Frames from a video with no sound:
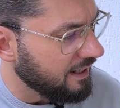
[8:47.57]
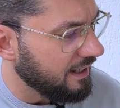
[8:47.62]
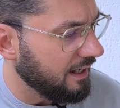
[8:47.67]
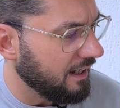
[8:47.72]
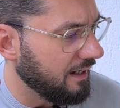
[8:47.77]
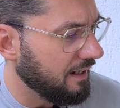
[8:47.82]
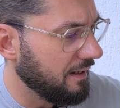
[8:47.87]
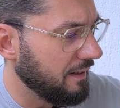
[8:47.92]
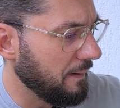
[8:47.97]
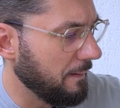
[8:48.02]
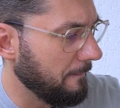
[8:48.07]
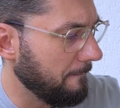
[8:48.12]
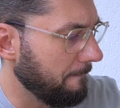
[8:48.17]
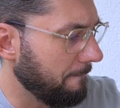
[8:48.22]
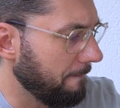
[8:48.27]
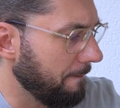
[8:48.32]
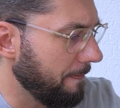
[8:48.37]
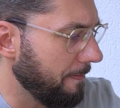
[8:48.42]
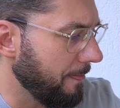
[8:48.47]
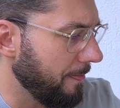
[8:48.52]

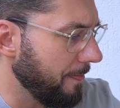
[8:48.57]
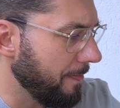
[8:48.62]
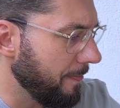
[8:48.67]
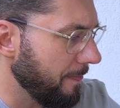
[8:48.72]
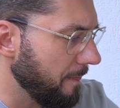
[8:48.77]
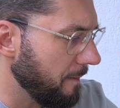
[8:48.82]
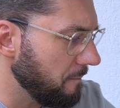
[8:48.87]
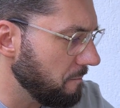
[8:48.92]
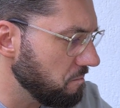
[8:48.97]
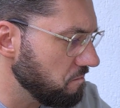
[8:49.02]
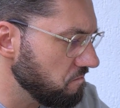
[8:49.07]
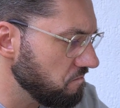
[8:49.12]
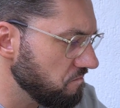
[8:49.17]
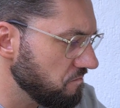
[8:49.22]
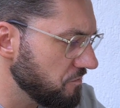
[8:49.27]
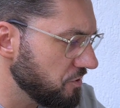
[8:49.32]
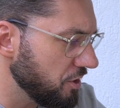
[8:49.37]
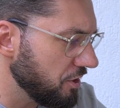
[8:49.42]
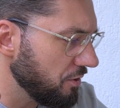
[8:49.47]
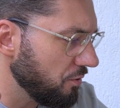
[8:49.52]

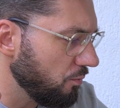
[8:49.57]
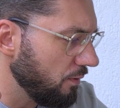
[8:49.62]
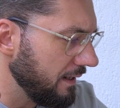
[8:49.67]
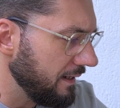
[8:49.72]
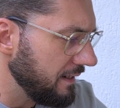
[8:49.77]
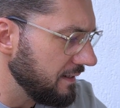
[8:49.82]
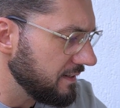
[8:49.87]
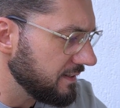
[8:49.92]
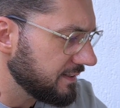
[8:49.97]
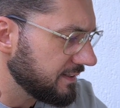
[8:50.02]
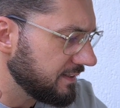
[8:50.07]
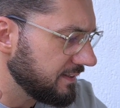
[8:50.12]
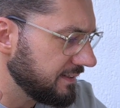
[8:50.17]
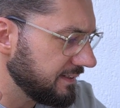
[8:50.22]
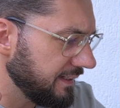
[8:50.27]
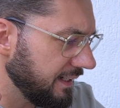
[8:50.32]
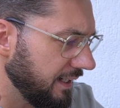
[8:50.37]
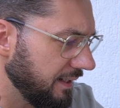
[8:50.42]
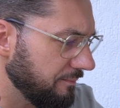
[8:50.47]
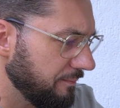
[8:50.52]
Don't know what else to
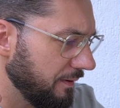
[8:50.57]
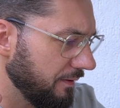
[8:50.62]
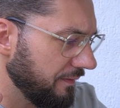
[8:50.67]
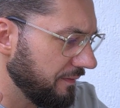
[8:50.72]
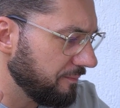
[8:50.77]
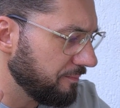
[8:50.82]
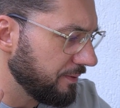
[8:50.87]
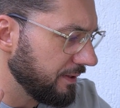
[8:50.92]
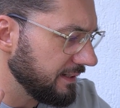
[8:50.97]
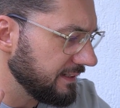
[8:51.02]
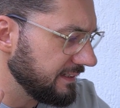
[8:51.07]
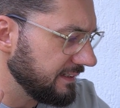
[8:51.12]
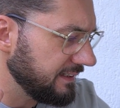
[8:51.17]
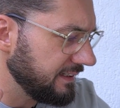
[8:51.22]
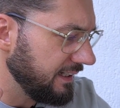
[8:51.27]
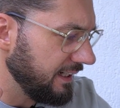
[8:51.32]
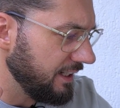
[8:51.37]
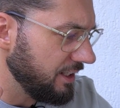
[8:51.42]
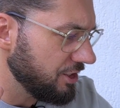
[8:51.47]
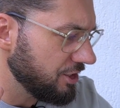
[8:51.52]
say about the
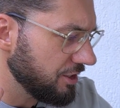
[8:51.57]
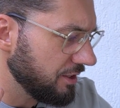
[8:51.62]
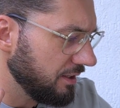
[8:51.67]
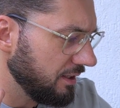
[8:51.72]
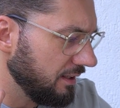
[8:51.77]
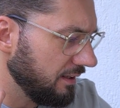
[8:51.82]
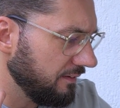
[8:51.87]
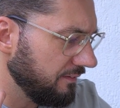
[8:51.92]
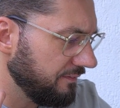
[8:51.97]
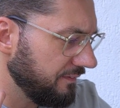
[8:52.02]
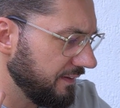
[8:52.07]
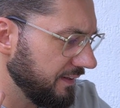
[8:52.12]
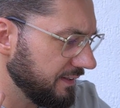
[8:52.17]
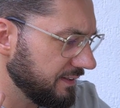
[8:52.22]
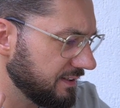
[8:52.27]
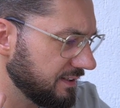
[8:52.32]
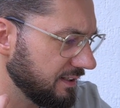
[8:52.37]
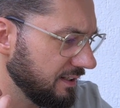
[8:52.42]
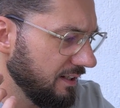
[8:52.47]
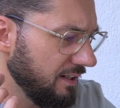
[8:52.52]
presentation of
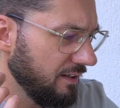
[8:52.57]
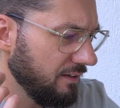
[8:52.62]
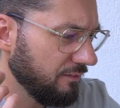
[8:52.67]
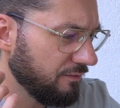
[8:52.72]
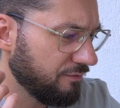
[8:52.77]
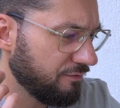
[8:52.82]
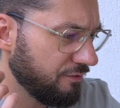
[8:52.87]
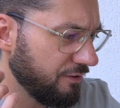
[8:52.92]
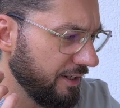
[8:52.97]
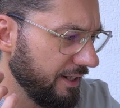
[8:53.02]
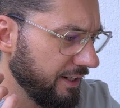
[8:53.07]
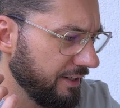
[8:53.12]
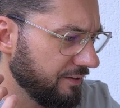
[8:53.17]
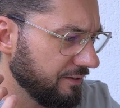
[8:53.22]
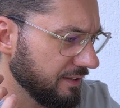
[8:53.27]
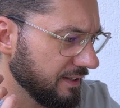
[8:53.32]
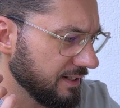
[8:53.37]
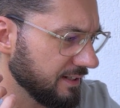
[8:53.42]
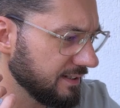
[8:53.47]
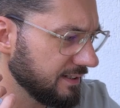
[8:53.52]
this
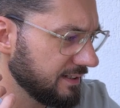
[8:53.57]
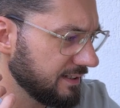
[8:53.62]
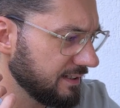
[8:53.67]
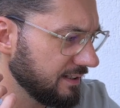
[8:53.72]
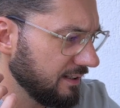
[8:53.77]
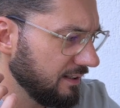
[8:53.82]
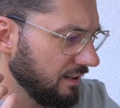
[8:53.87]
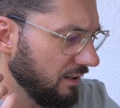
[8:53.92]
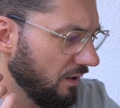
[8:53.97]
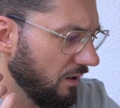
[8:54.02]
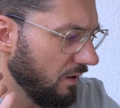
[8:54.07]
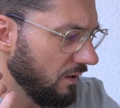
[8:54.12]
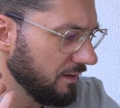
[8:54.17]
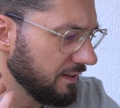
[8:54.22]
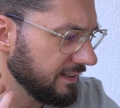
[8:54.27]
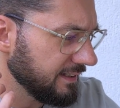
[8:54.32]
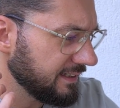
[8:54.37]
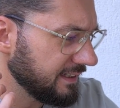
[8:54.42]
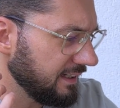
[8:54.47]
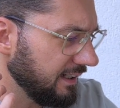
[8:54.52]
fragrance,
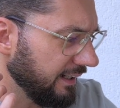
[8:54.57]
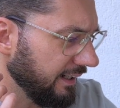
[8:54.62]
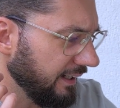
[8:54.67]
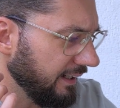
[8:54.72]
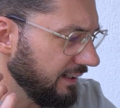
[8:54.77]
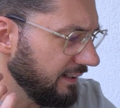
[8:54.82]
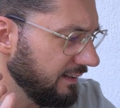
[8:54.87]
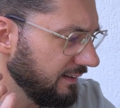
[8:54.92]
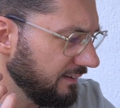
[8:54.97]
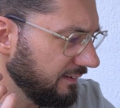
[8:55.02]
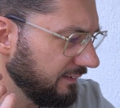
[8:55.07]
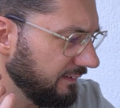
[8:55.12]
honestly.